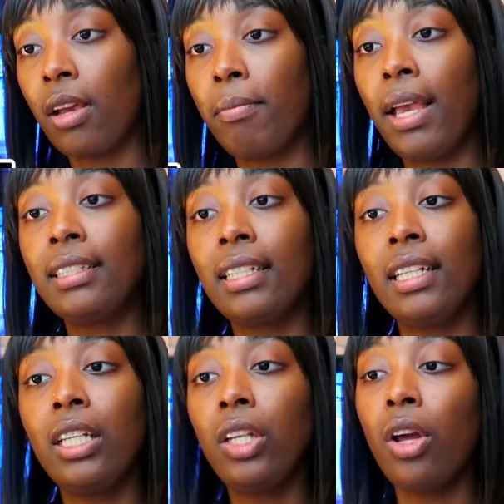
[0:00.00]

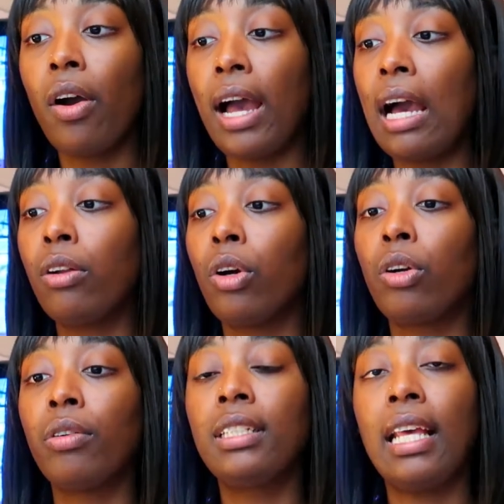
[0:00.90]
Basically, you know how
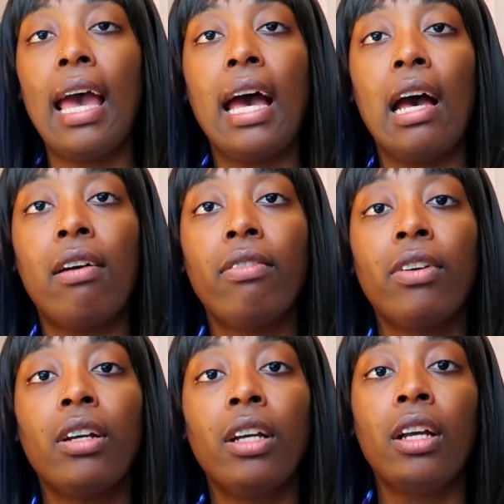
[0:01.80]
notaries have
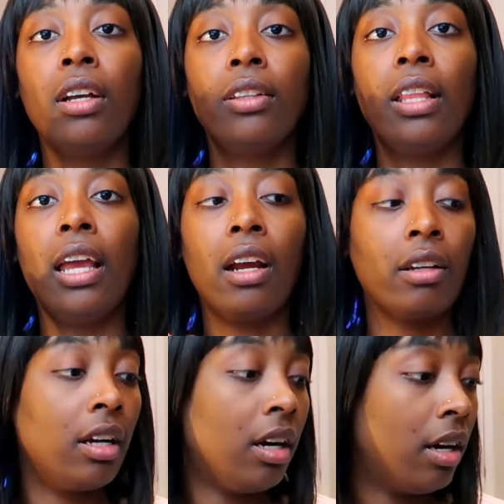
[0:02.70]
their,
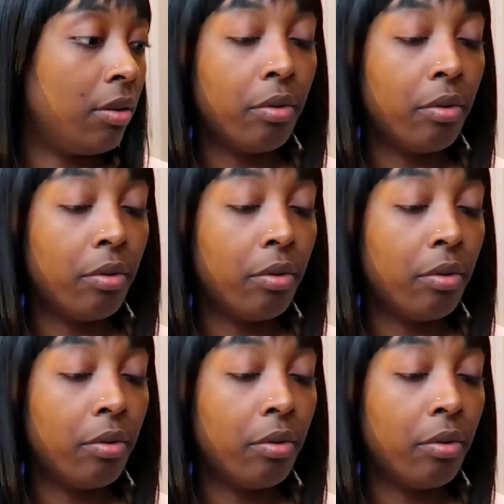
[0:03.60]
oh,